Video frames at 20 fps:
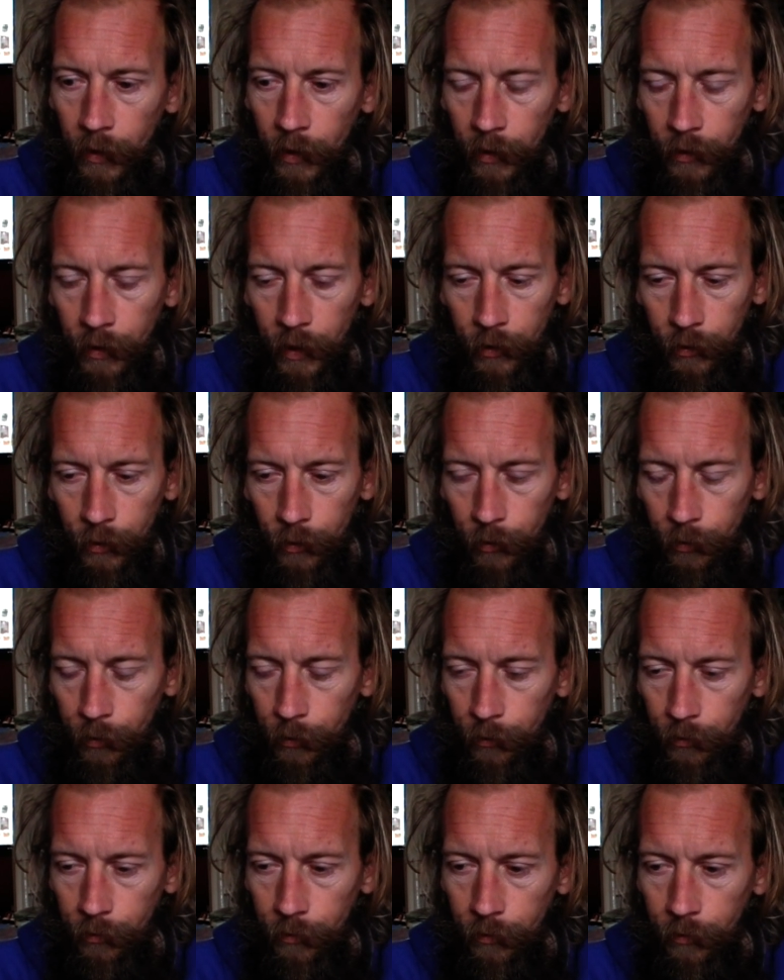And then you
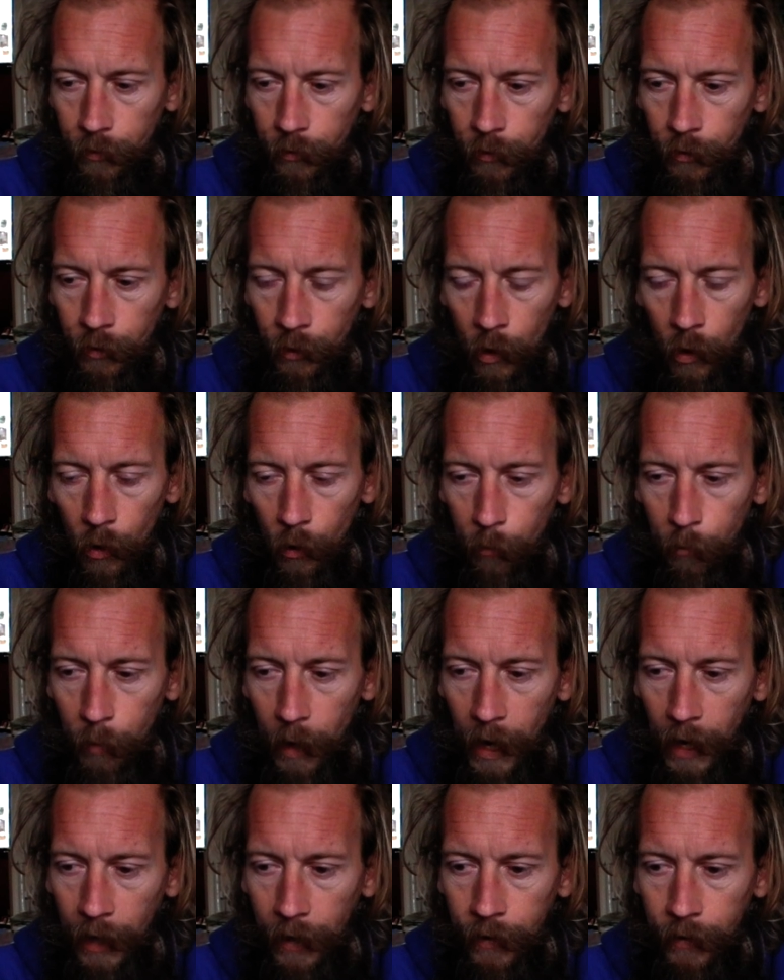you look
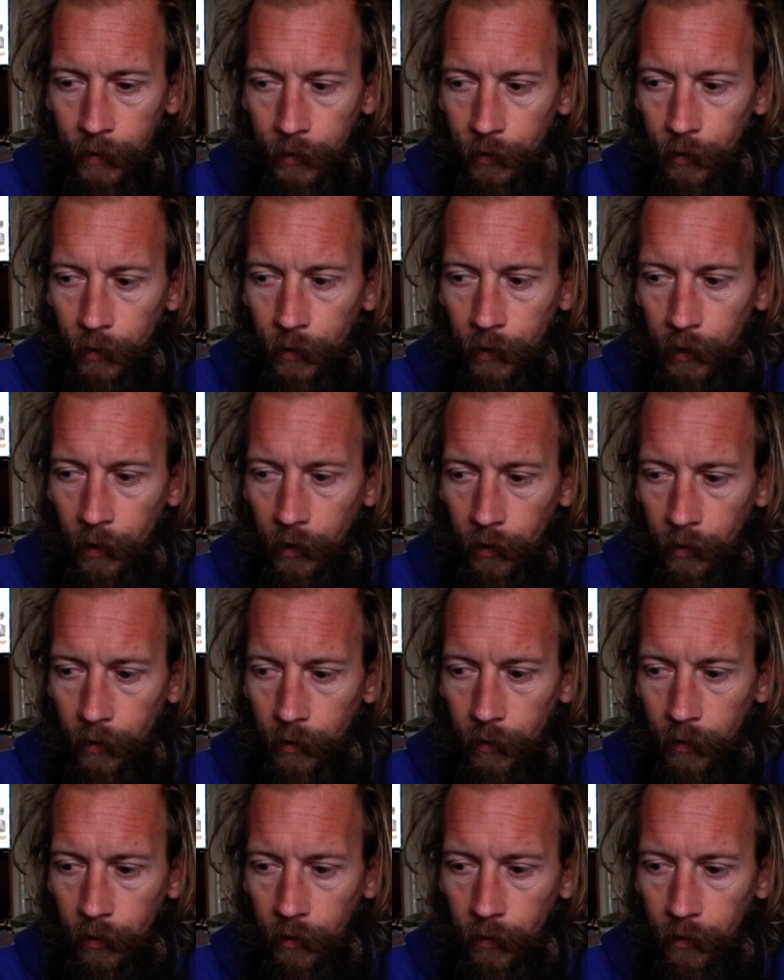back and you
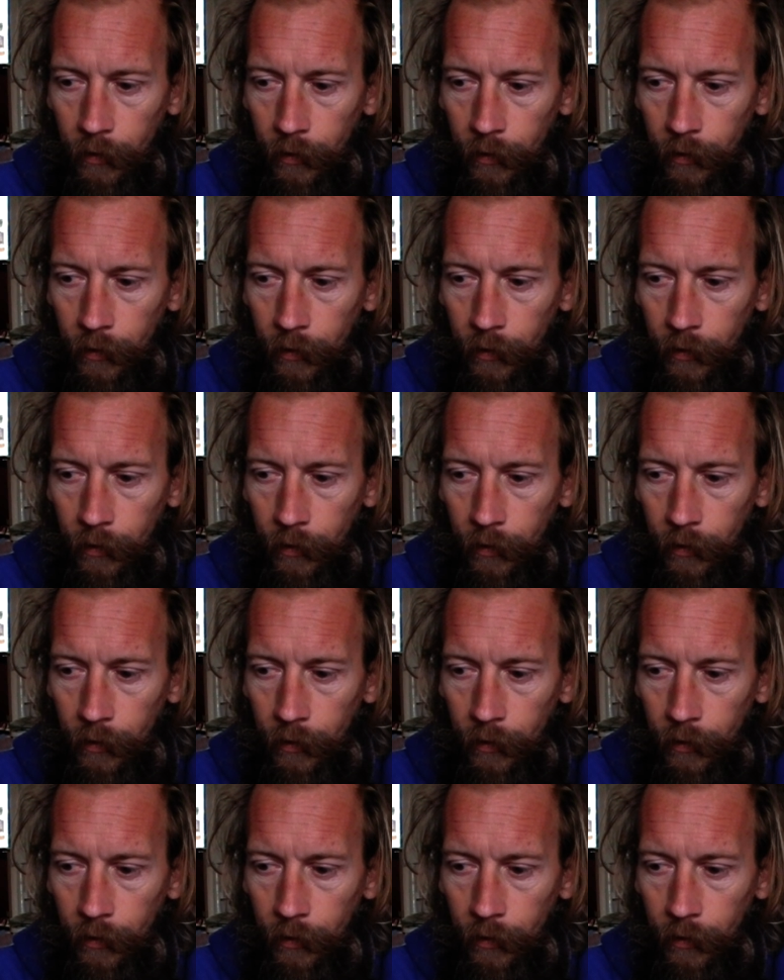think